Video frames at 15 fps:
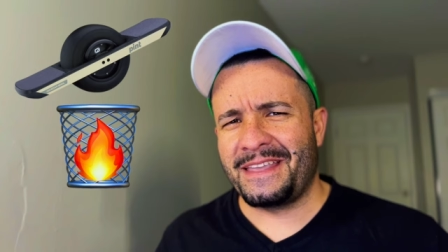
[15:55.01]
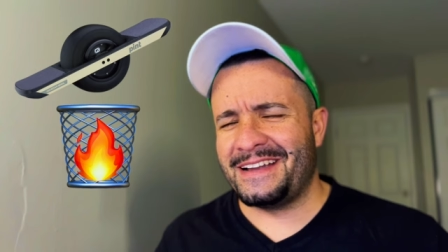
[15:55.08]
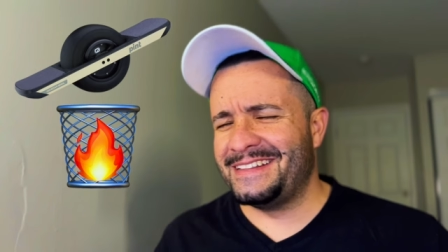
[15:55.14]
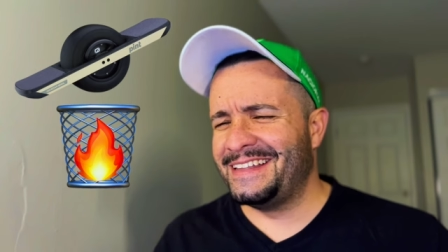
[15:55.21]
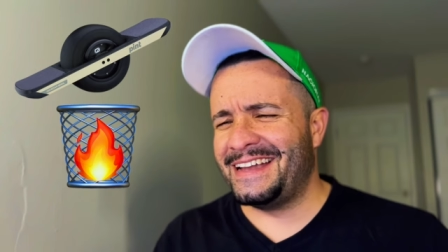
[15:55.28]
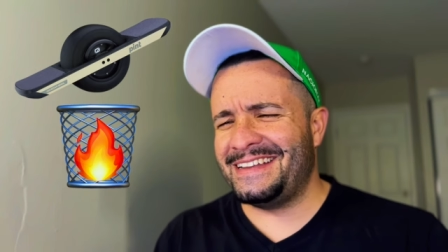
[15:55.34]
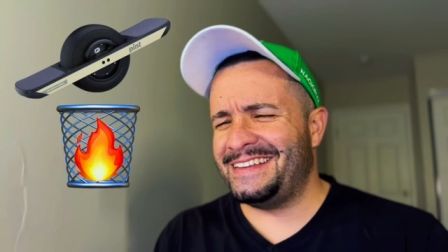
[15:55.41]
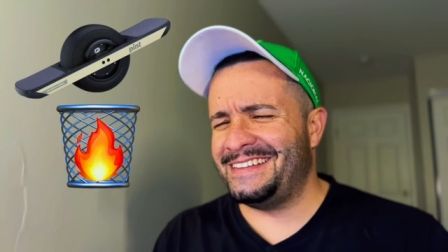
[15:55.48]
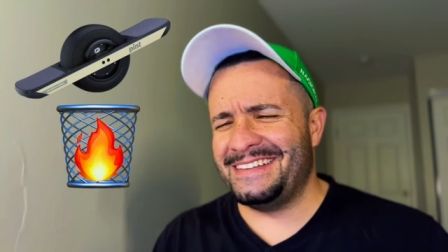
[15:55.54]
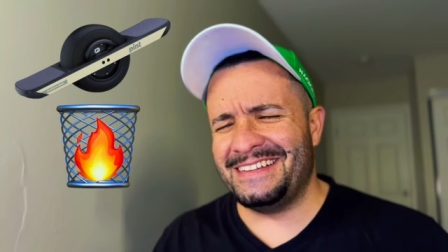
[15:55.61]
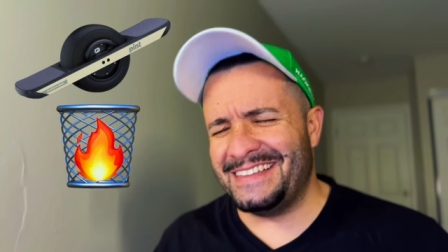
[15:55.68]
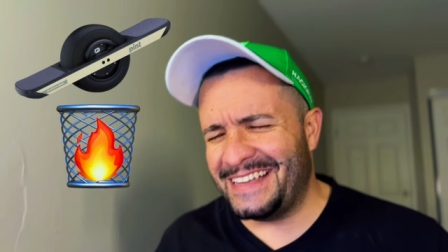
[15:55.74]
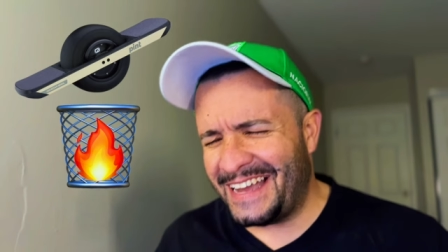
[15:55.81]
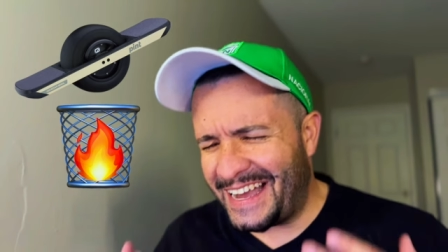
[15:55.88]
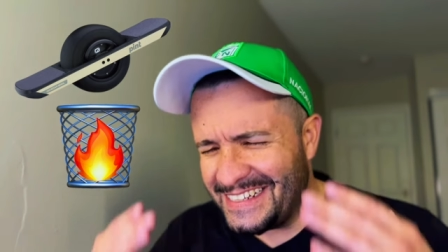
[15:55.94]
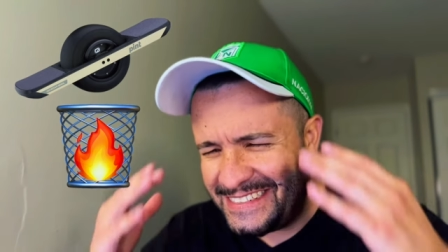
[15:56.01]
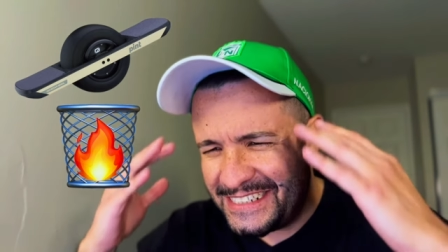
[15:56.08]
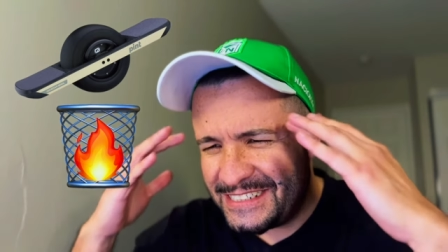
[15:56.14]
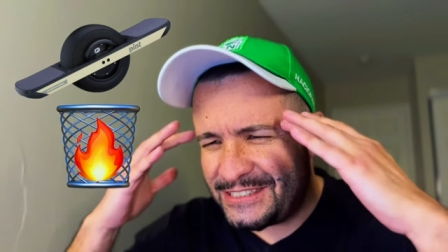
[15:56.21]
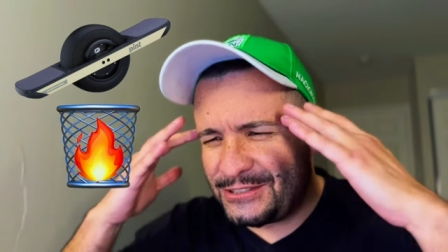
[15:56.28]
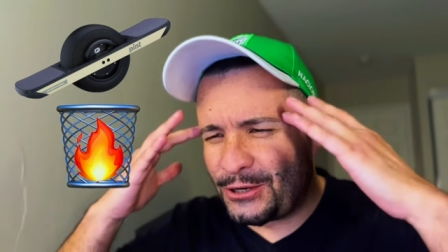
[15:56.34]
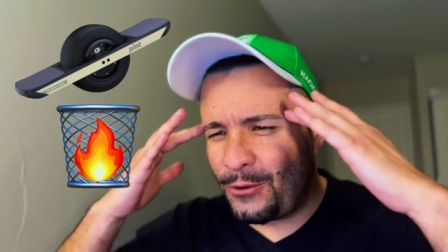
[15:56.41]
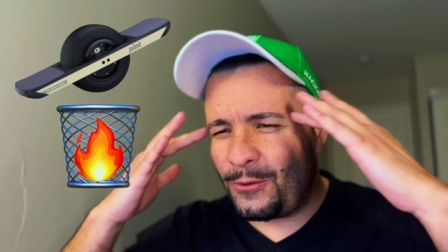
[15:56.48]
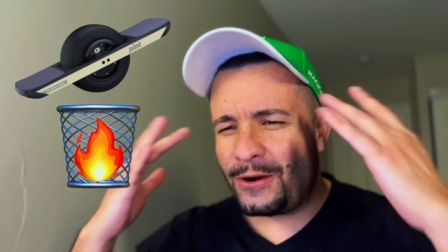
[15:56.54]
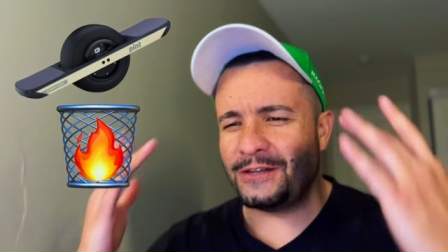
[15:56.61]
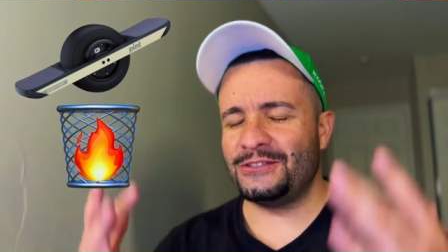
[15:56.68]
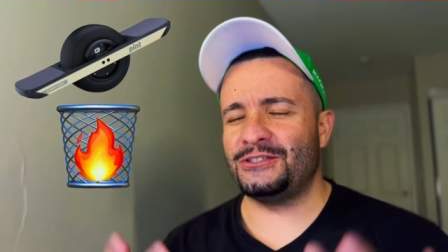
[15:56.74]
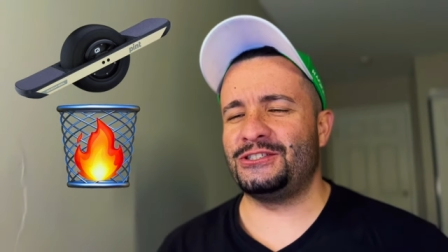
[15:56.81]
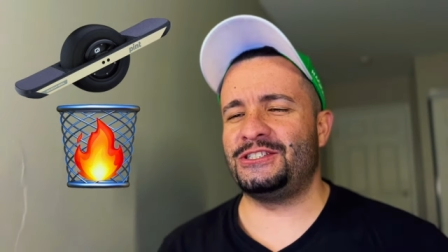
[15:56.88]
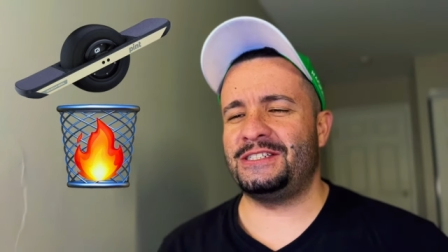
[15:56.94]
Like, I just don't
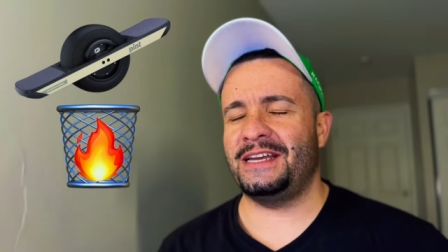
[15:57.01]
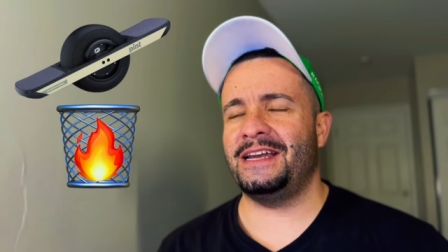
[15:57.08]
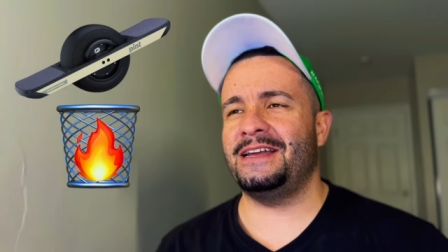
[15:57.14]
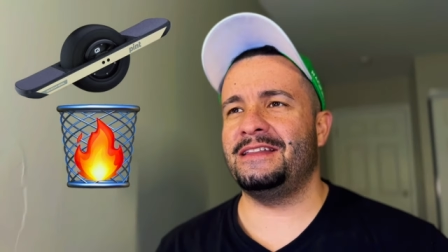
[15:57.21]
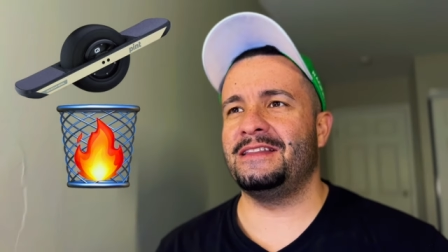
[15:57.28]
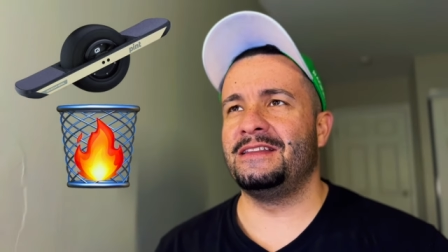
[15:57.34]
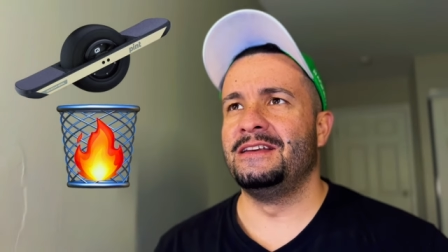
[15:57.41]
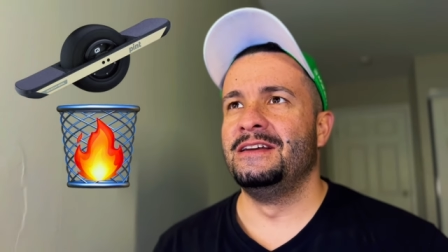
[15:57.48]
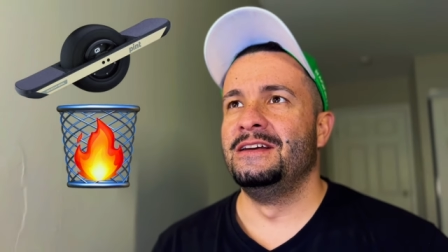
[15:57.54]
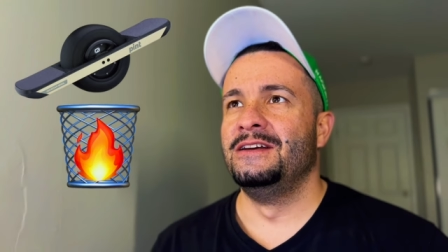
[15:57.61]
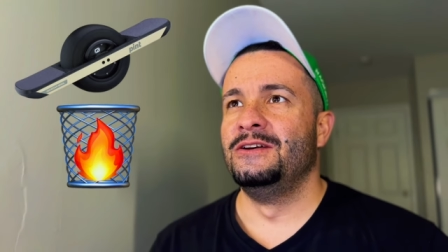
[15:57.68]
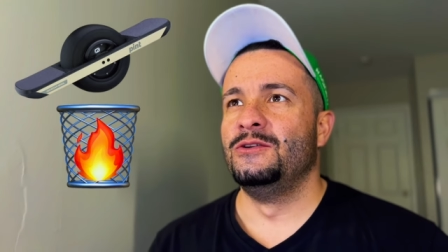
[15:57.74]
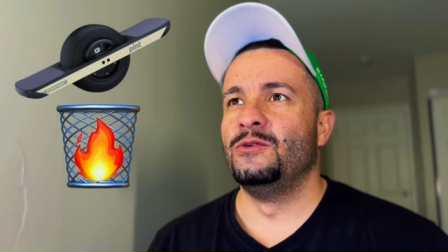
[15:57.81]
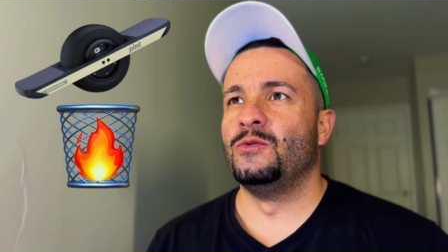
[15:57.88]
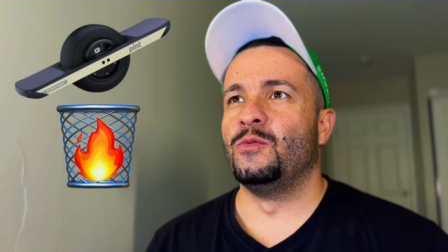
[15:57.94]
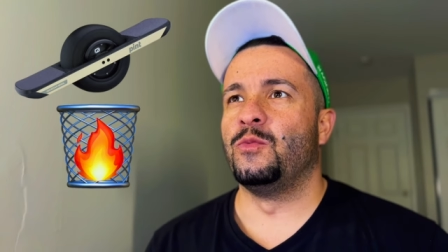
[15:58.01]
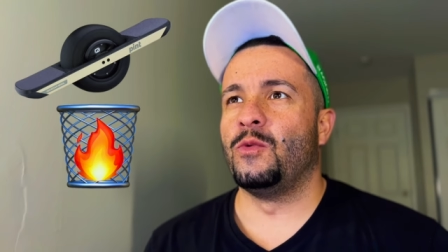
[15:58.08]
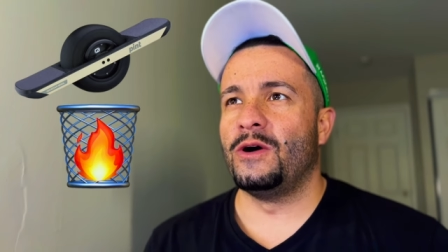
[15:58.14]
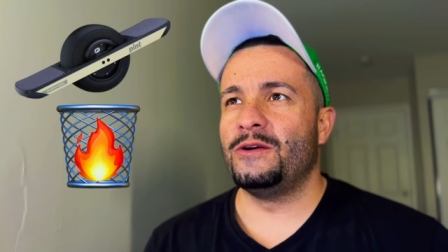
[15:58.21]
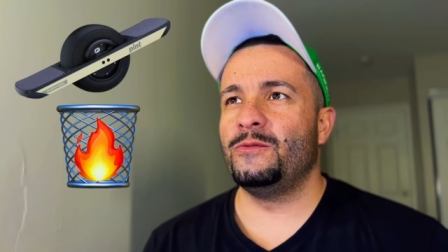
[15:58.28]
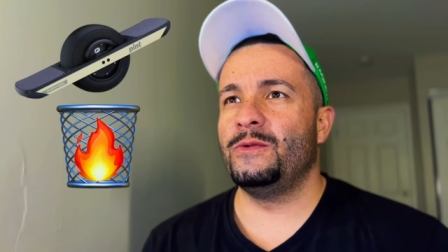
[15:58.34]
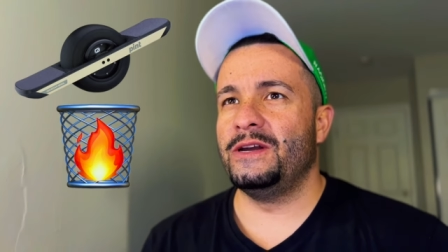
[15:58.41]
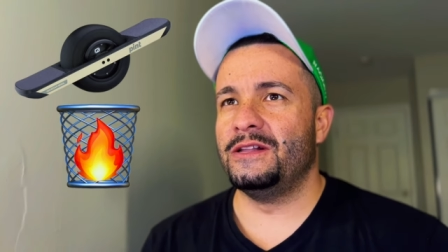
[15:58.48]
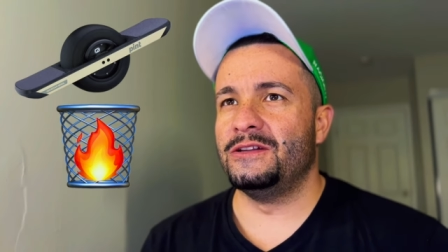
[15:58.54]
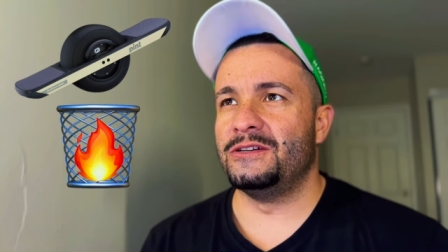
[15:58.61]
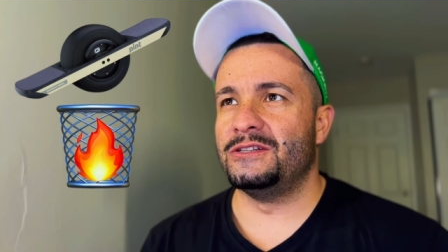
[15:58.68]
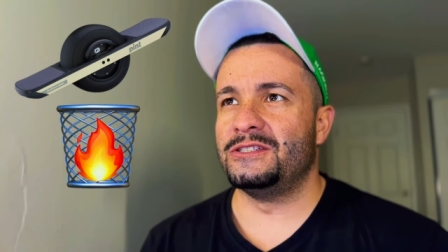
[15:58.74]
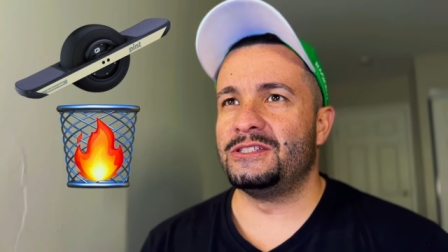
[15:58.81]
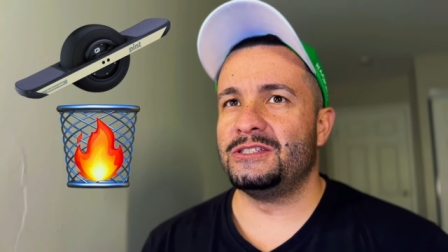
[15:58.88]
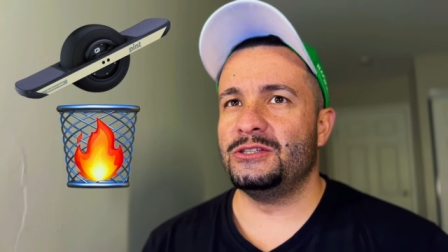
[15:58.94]
understand one
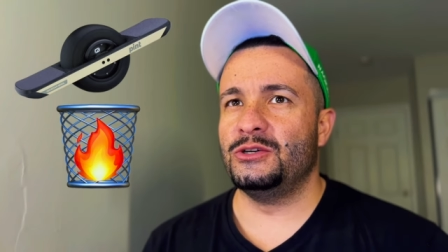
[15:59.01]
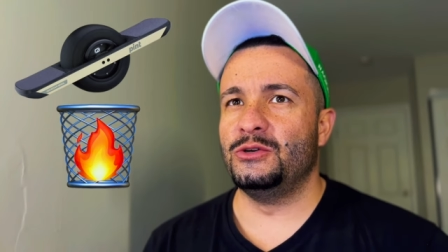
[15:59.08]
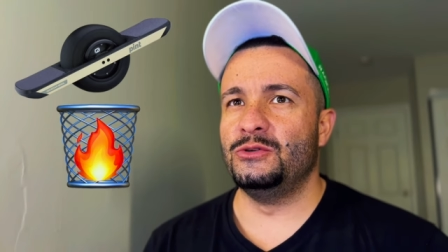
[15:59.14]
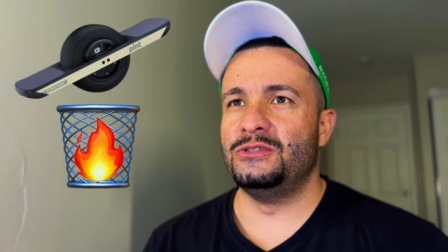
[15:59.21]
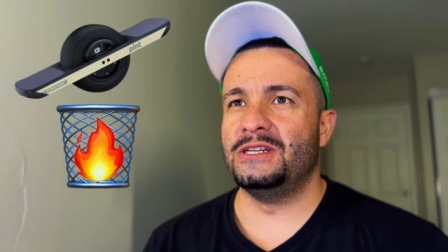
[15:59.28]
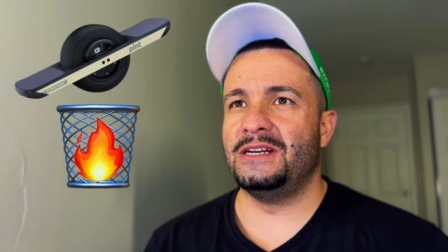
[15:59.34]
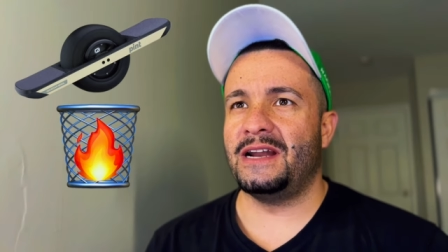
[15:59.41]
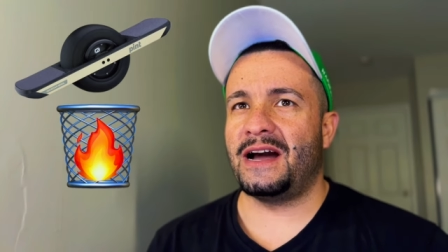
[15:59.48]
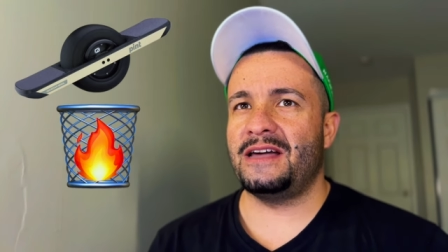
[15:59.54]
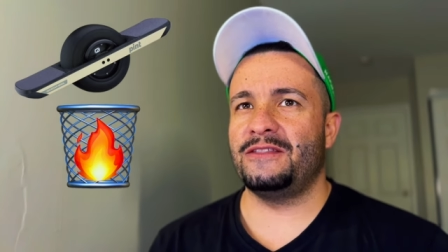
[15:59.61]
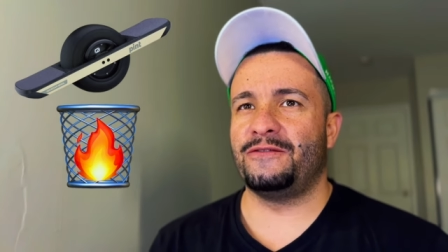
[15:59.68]
wheelers who deny the